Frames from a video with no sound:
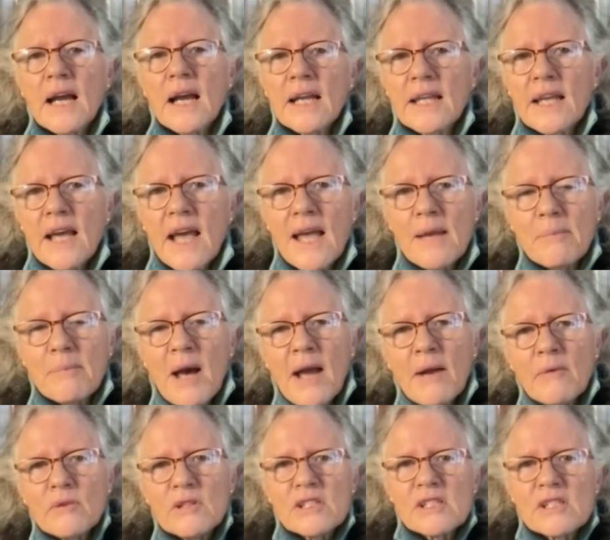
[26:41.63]
Gabe,
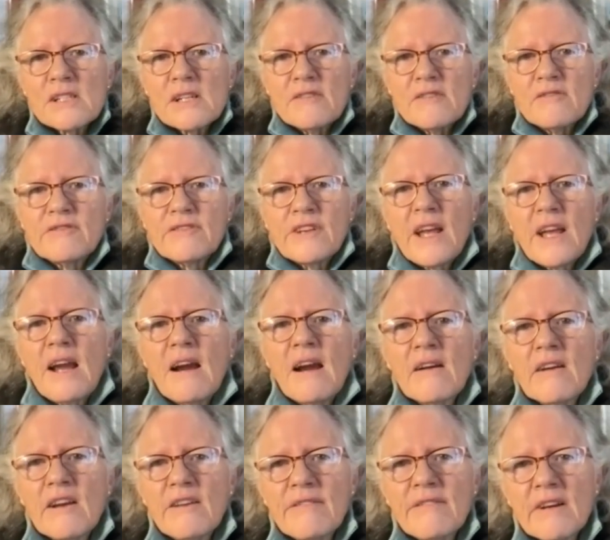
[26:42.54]
I was a
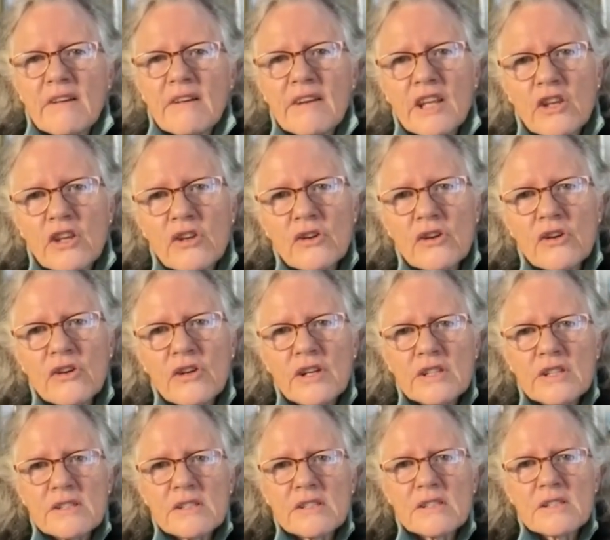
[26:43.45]
very, very
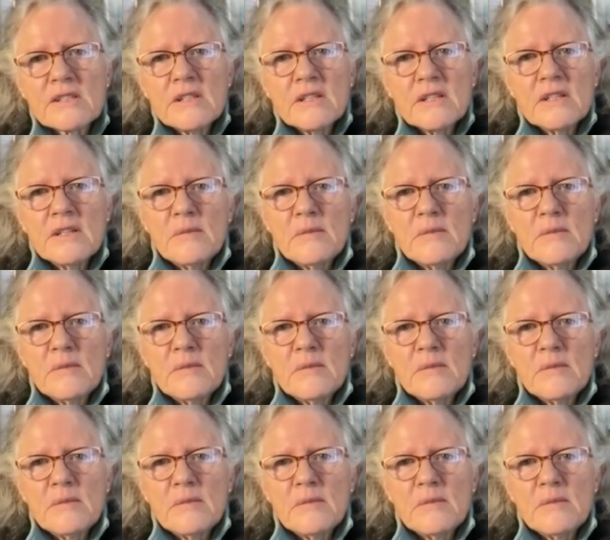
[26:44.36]
curious,